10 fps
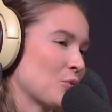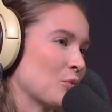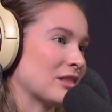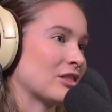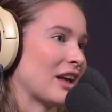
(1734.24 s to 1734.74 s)

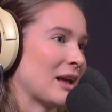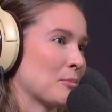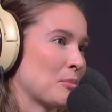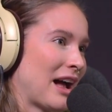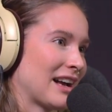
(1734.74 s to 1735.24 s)
with the
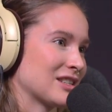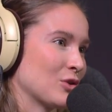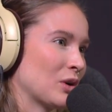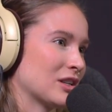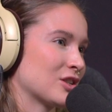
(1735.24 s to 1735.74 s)
impact
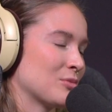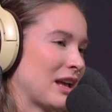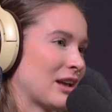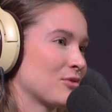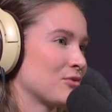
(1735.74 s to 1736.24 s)
you want to
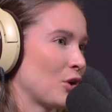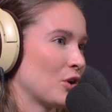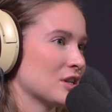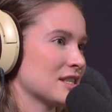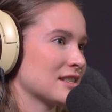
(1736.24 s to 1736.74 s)
make
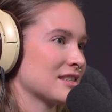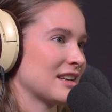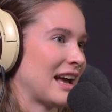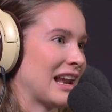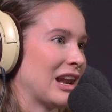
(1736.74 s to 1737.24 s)
first
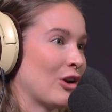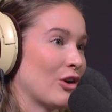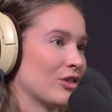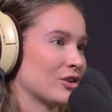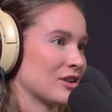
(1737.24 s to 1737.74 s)
and
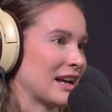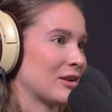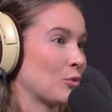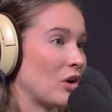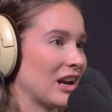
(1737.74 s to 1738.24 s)
learn the trade
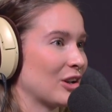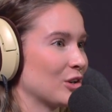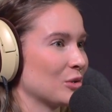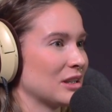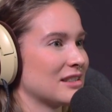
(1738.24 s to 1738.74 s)
while you
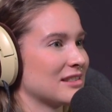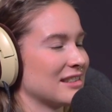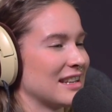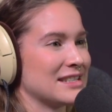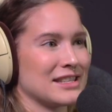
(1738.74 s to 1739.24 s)
do it?
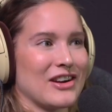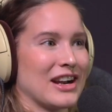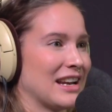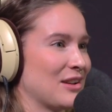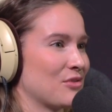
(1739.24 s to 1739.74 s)
Is there
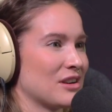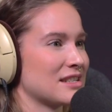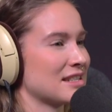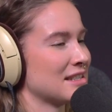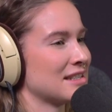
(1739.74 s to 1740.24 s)
any
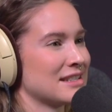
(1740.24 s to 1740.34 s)
difference?